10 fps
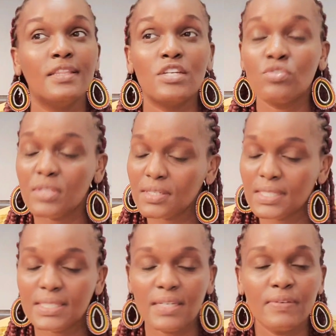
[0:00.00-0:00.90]
the
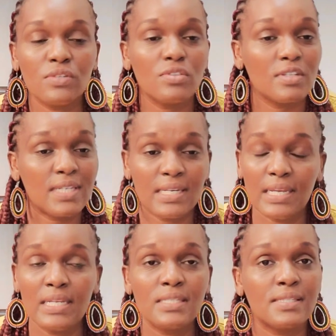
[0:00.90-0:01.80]

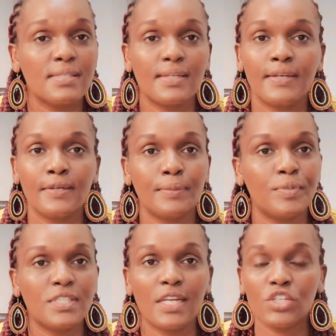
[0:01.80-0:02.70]
2007-2008
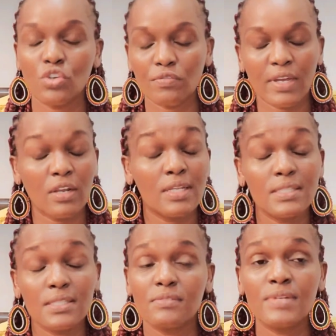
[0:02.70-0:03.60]
post-election
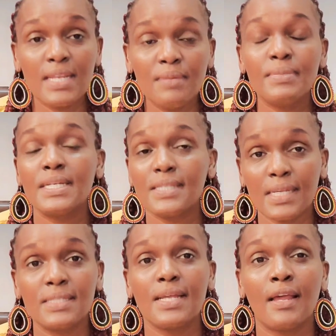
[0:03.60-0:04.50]
violence really messed
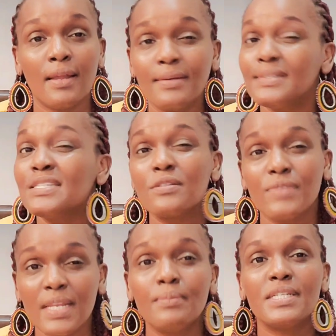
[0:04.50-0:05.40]
us. It
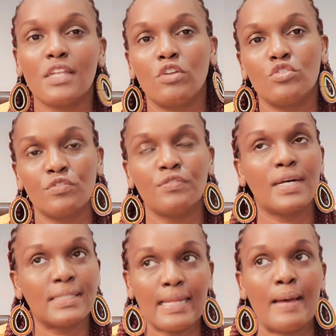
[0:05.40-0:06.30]
really messed a lot of
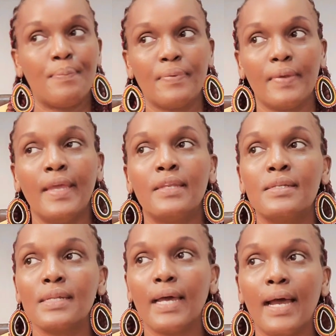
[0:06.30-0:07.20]
us up.
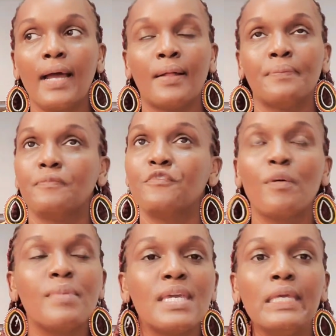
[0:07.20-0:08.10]
And
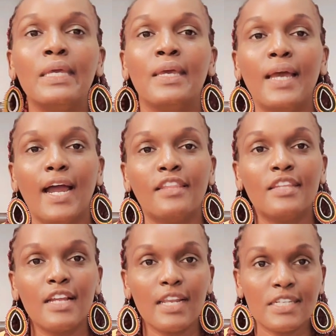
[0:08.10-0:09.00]
for me, I
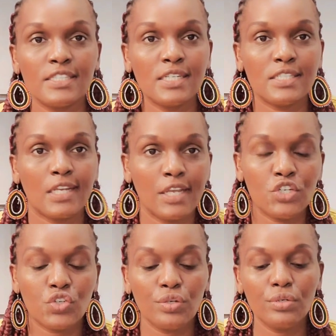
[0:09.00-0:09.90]
think last year's
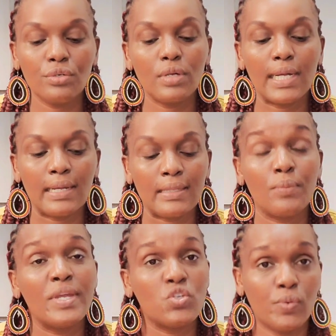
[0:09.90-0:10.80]
election,
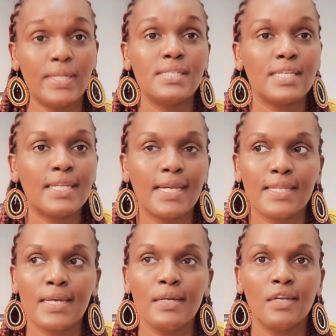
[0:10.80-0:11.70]
the way it went in
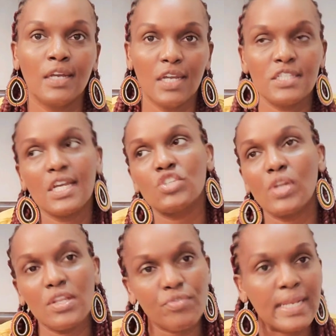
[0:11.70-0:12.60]
Kenya, it
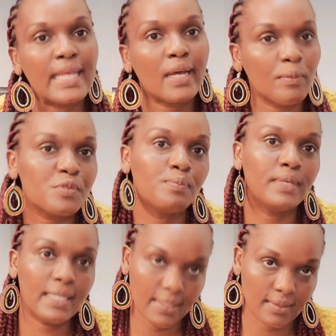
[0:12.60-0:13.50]
actually really helped
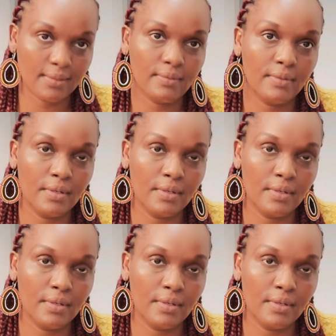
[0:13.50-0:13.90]
me heal.